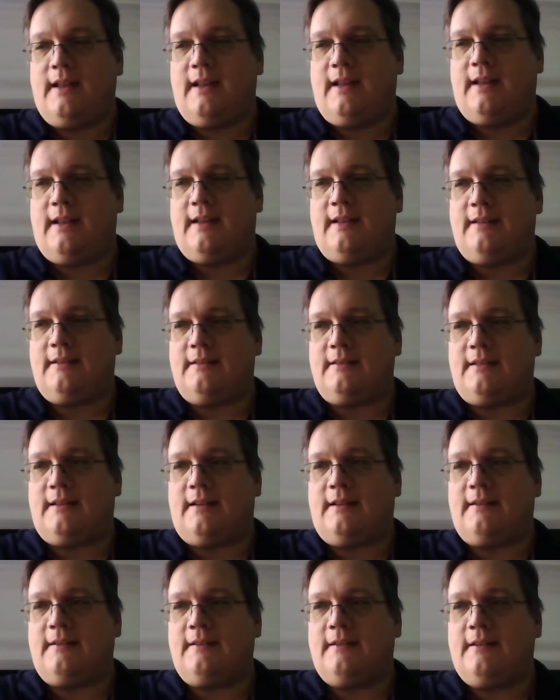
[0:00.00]

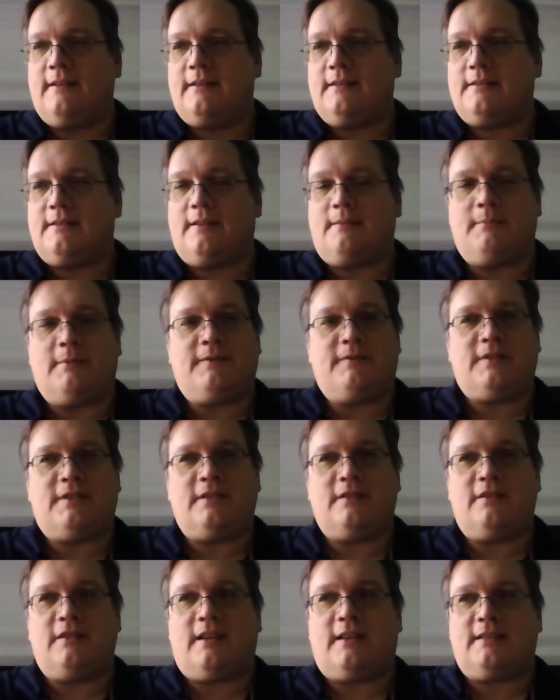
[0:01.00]
And some have
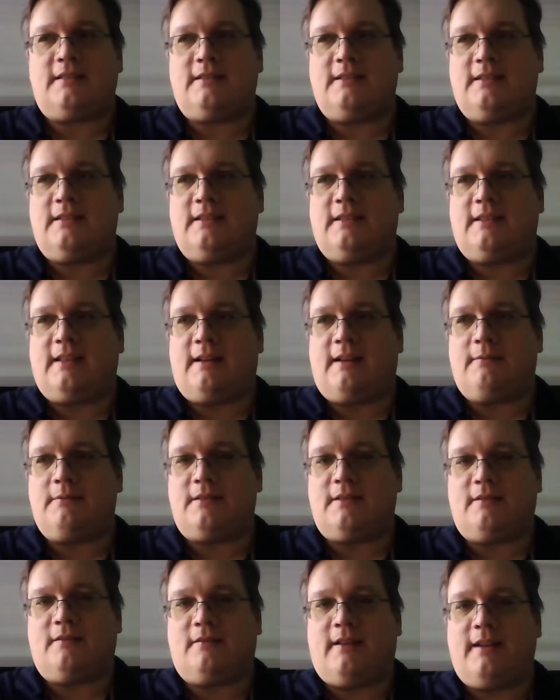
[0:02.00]
suggested that was a
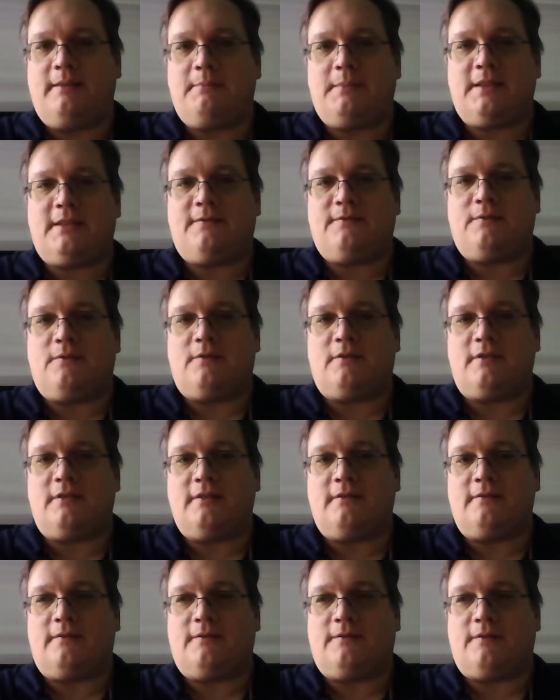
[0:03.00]
great misfortune
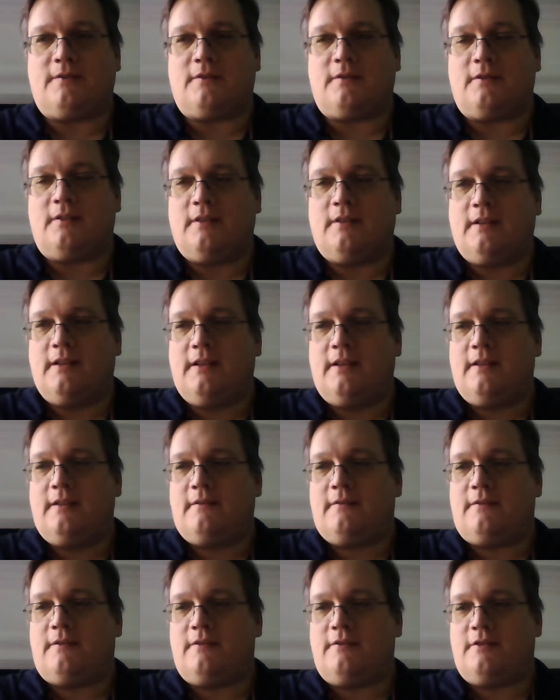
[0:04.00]
for
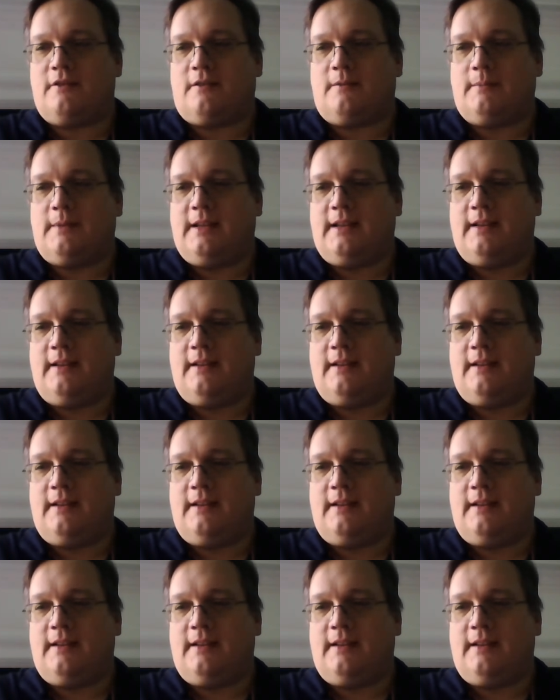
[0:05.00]
Germany.